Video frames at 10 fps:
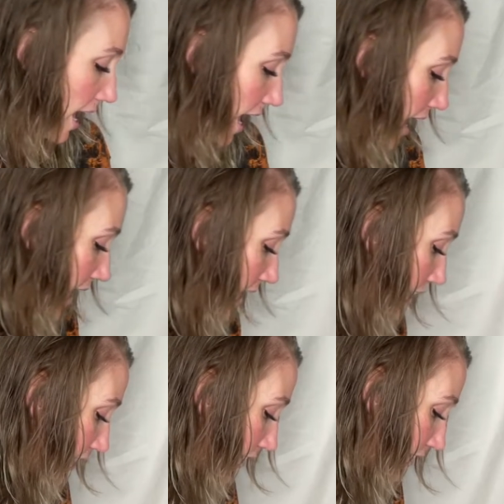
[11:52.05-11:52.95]
And
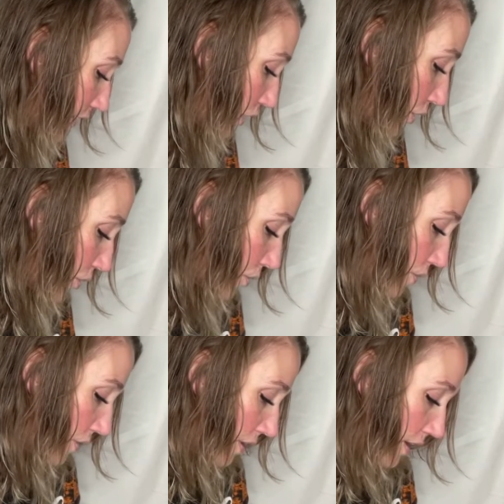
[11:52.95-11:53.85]
so
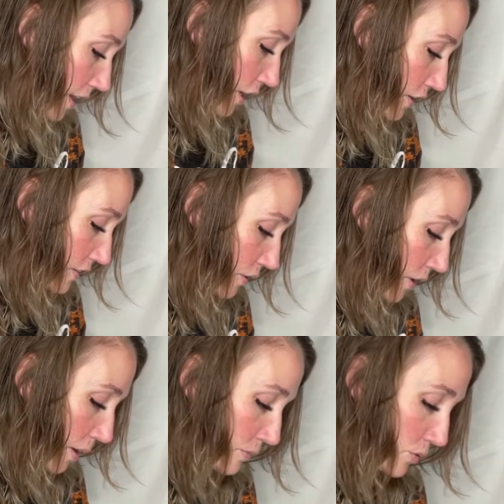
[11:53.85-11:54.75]
it also
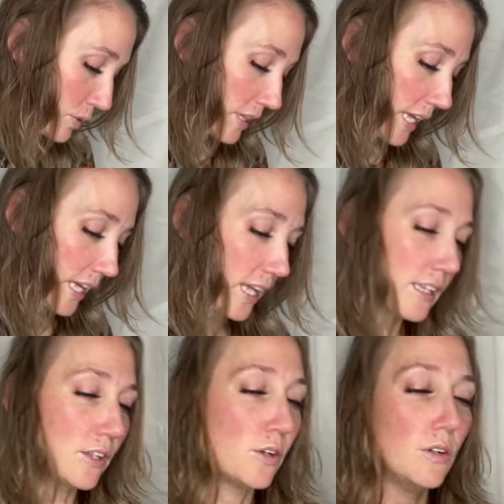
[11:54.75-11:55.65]
comes with like a
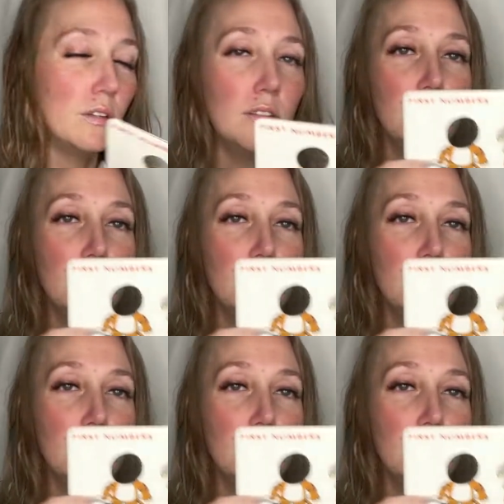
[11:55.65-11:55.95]
little